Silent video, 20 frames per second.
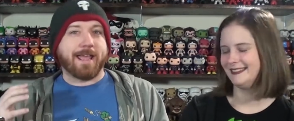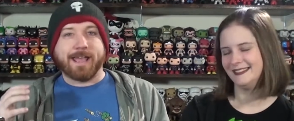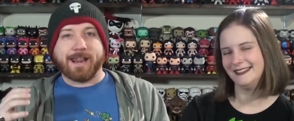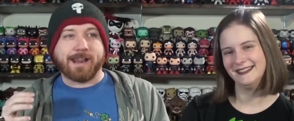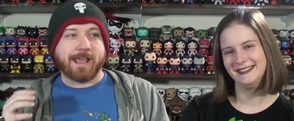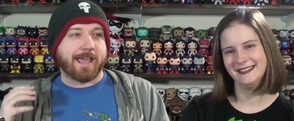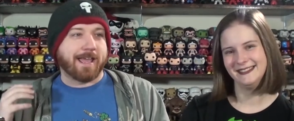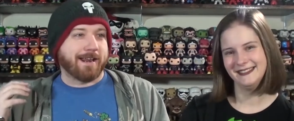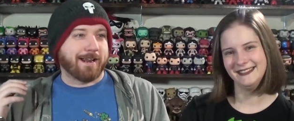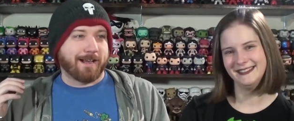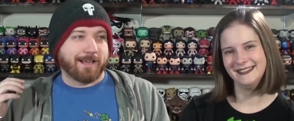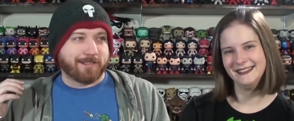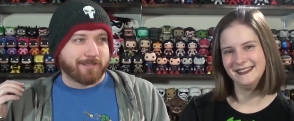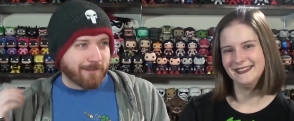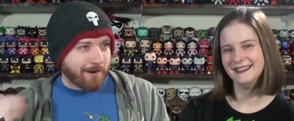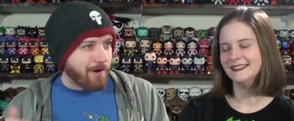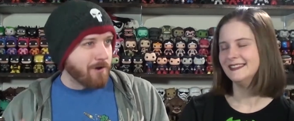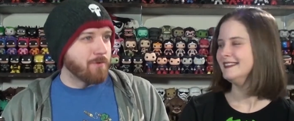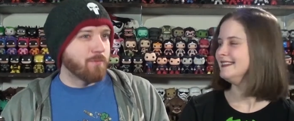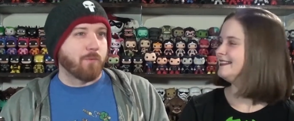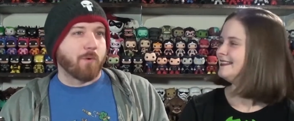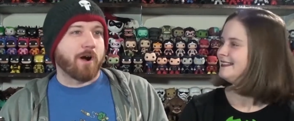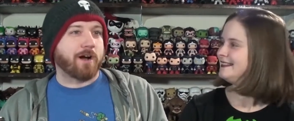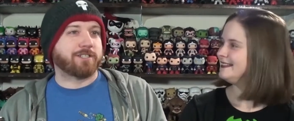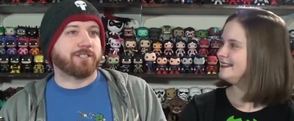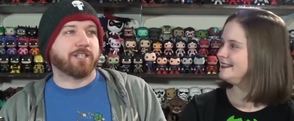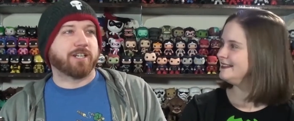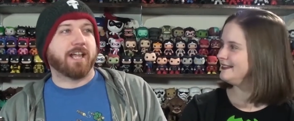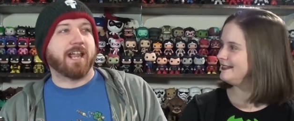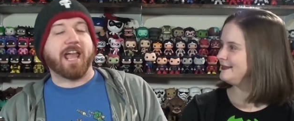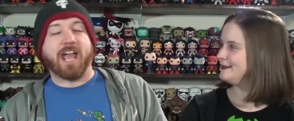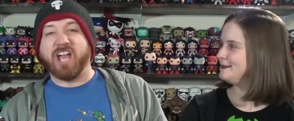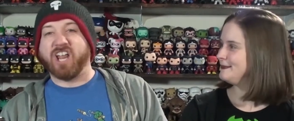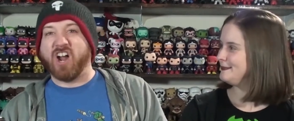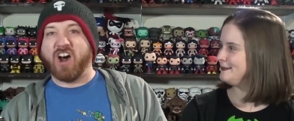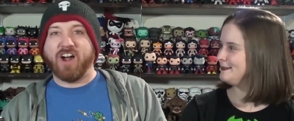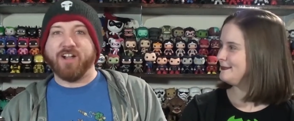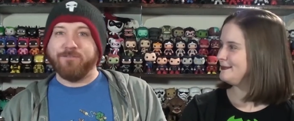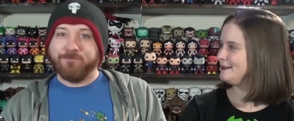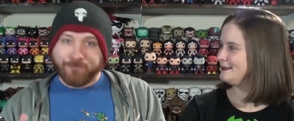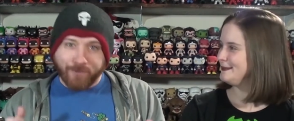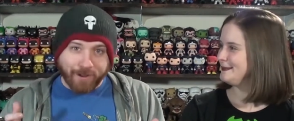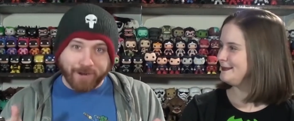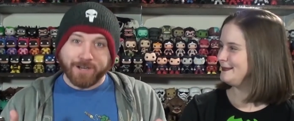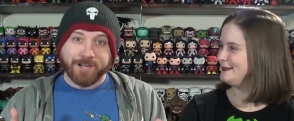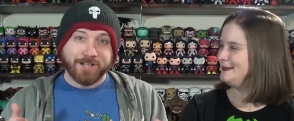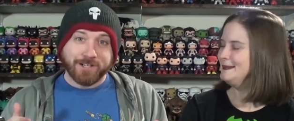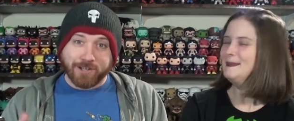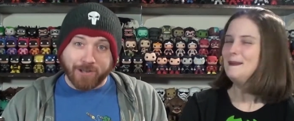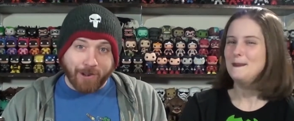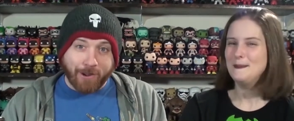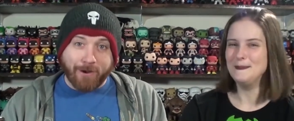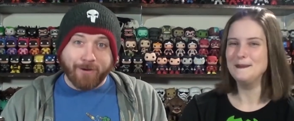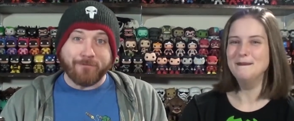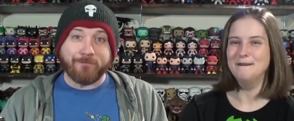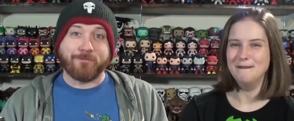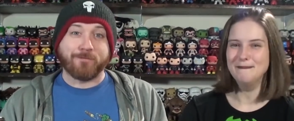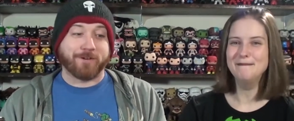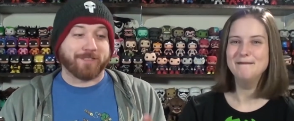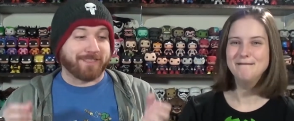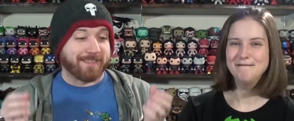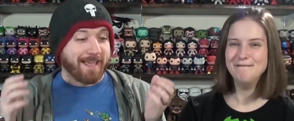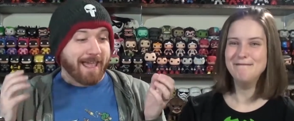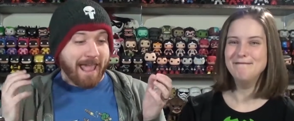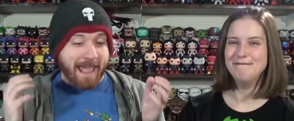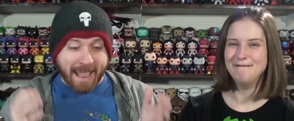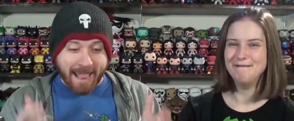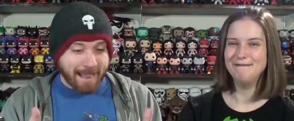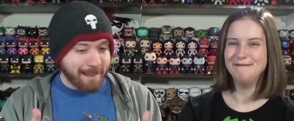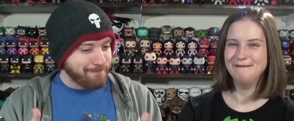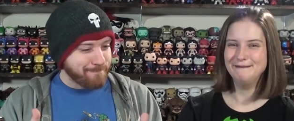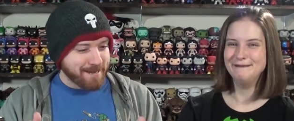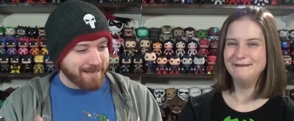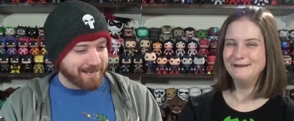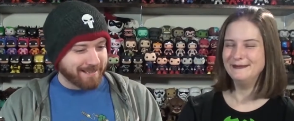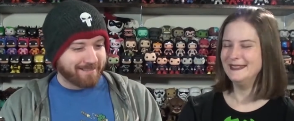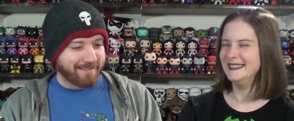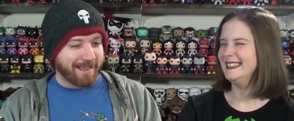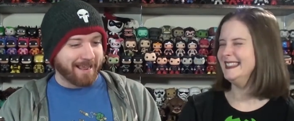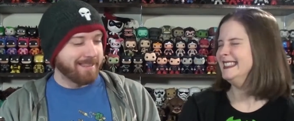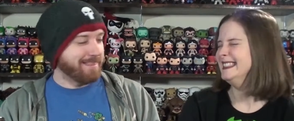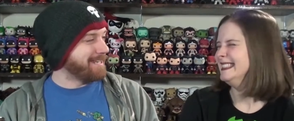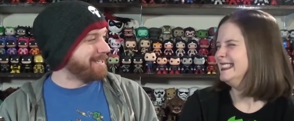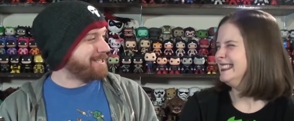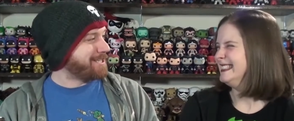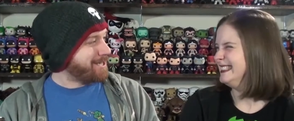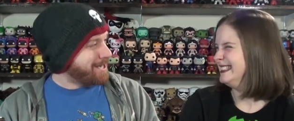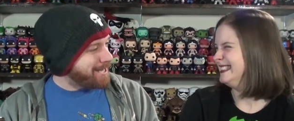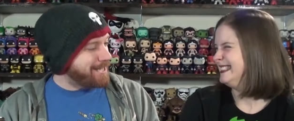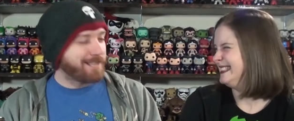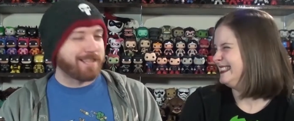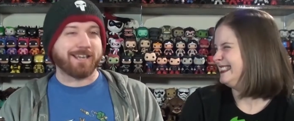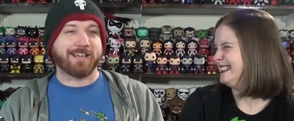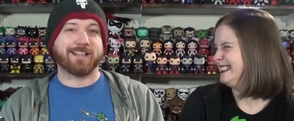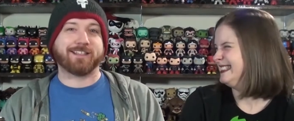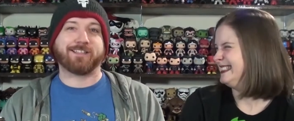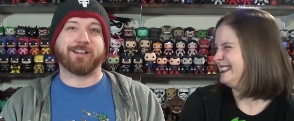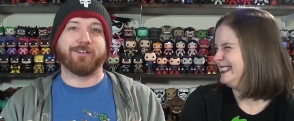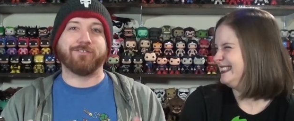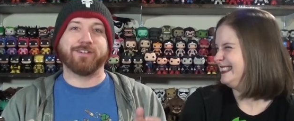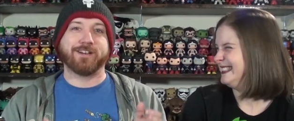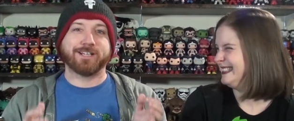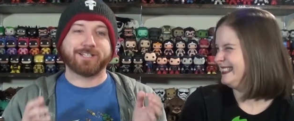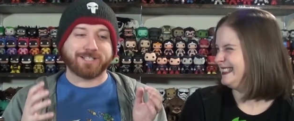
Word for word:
Speaker 1: and and I started watching it, and I fell in love with the hamminess and the cheesiness of it.